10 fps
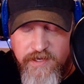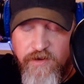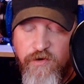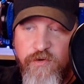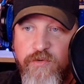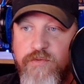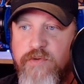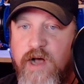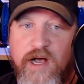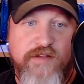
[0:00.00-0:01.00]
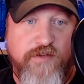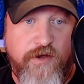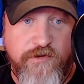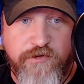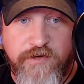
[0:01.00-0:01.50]
odds
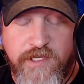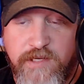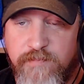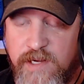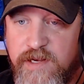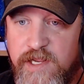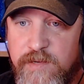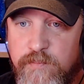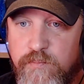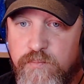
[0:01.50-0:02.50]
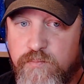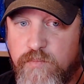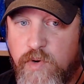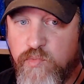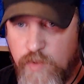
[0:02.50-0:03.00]
are you're going to keep my name
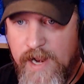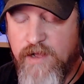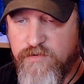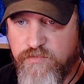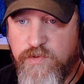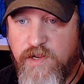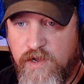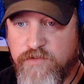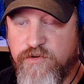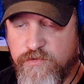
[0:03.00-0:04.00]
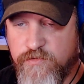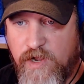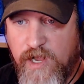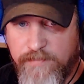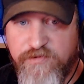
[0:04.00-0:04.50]
around when other
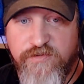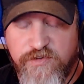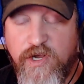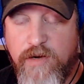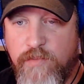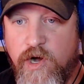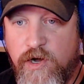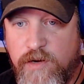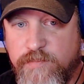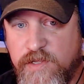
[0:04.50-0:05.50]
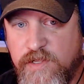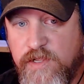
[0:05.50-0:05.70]
options come up.